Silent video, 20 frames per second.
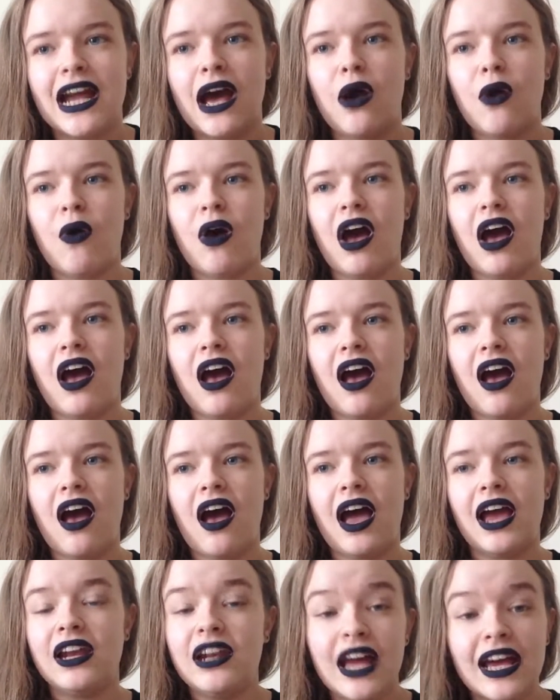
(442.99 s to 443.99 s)
Now,
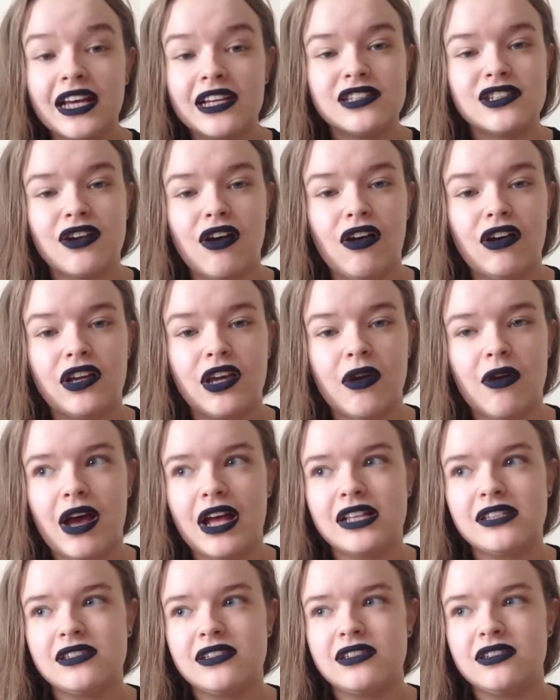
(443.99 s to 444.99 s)
I like Scarlett
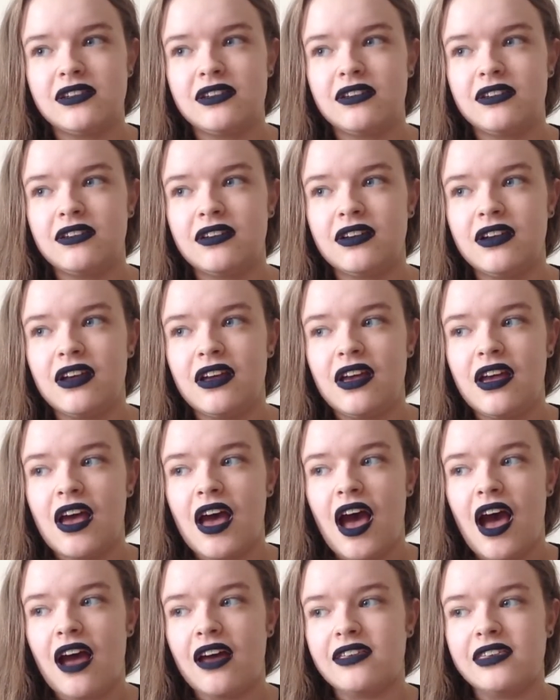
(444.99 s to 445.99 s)
Johansson.
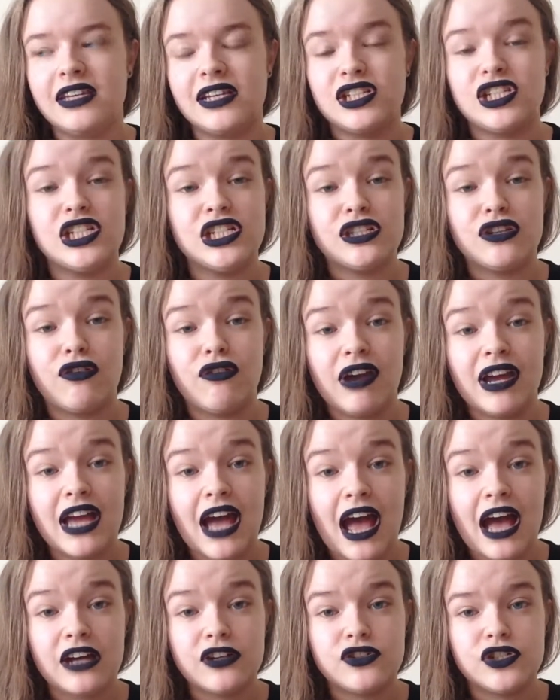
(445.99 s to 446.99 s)
I think she's a great
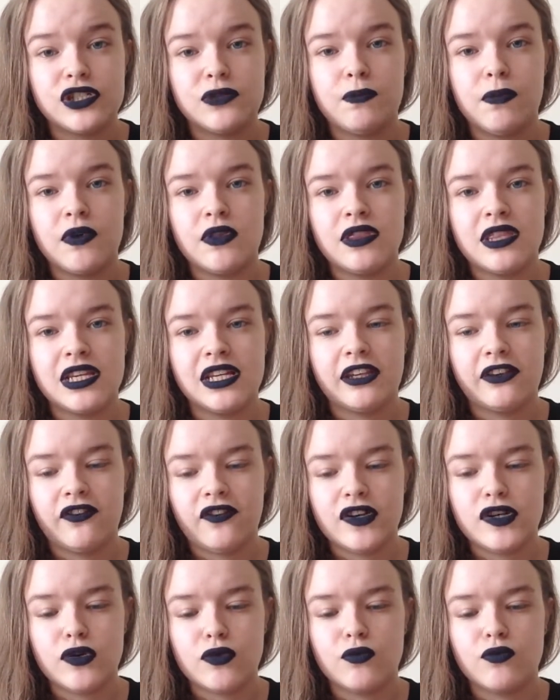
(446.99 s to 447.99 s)
actress, but this
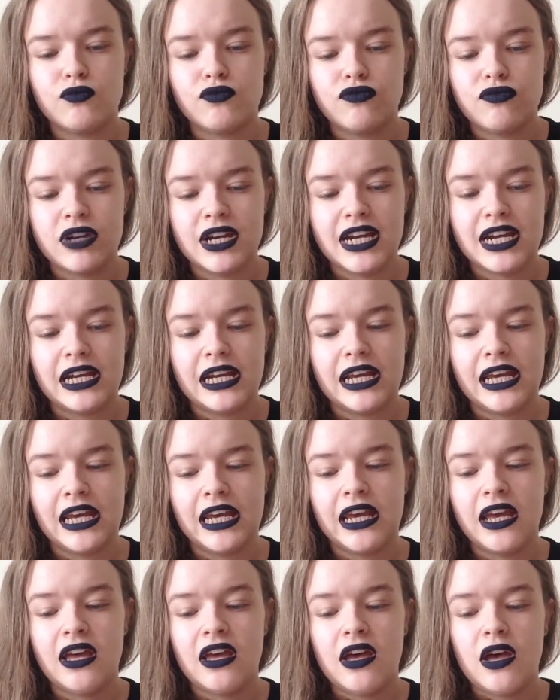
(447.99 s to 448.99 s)
film
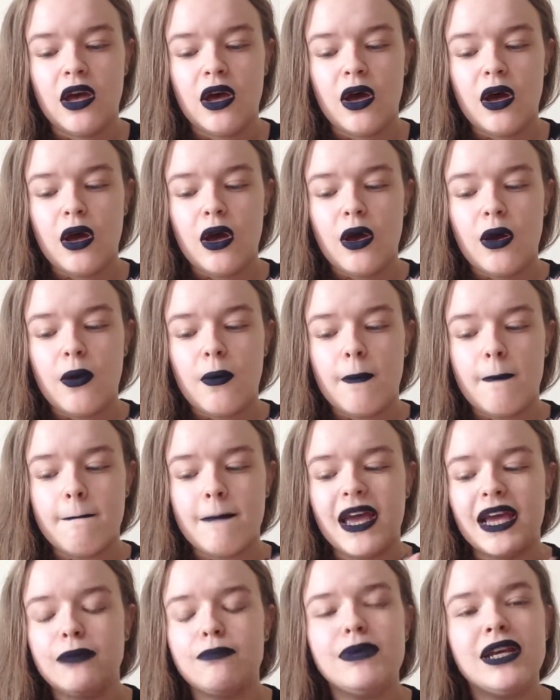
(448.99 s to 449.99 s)
really
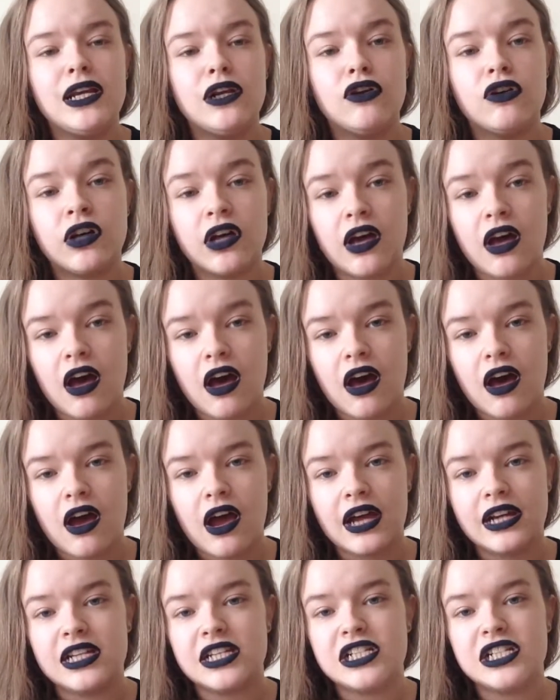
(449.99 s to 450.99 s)
made me look at
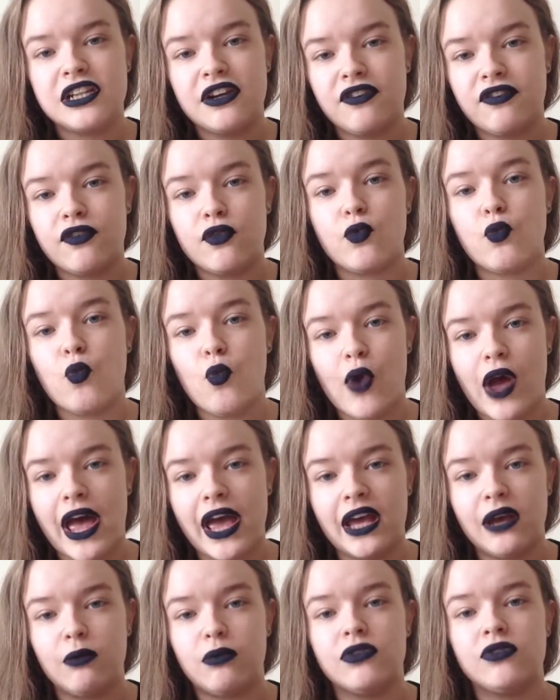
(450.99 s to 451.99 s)
her in a different
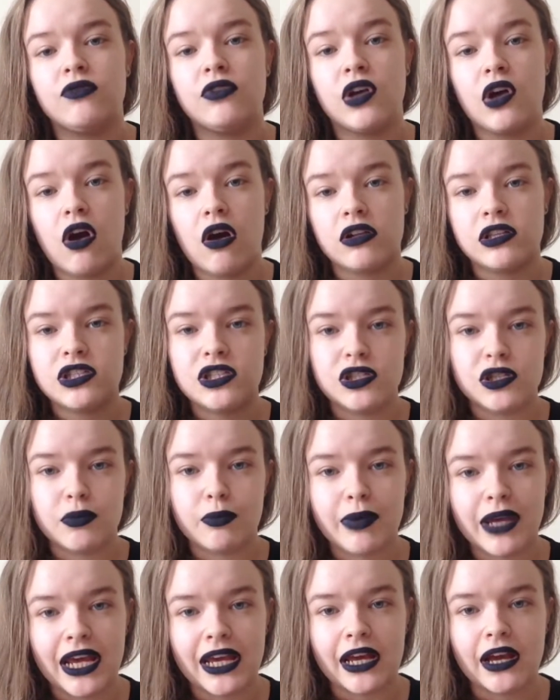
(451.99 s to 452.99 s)
way with regards to
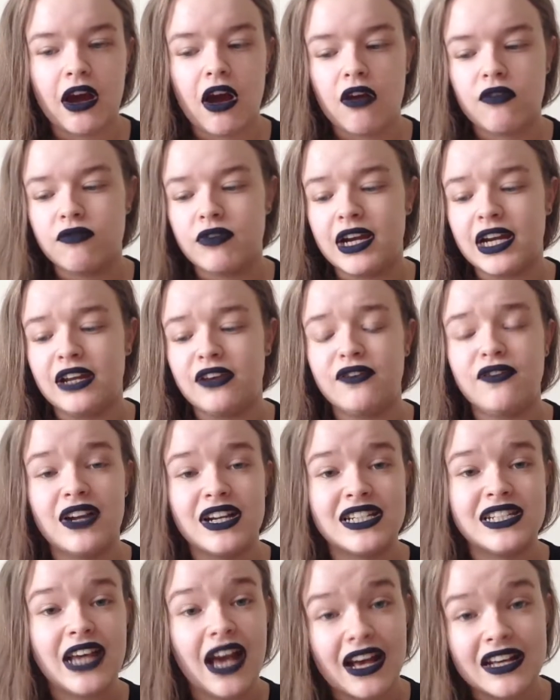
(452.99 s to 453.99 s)
being a really
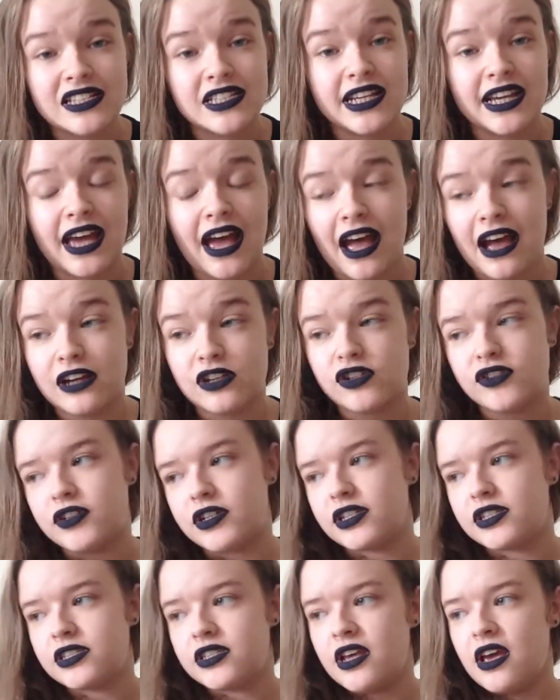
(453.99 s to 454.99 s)
fantastic
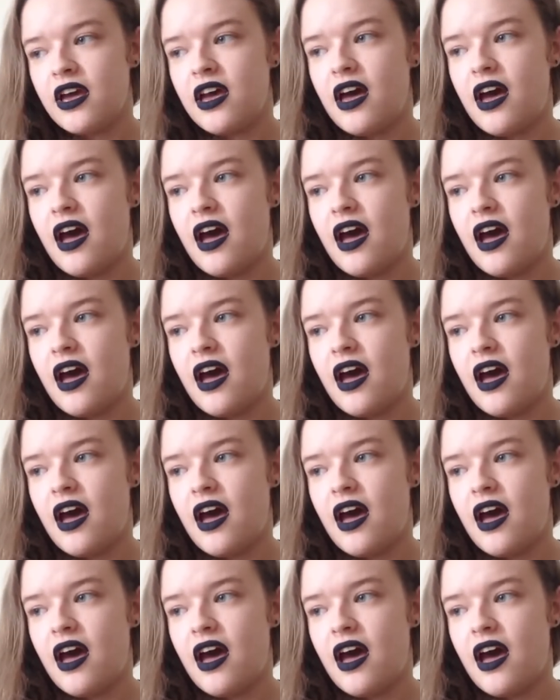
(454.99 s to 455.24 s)
actress.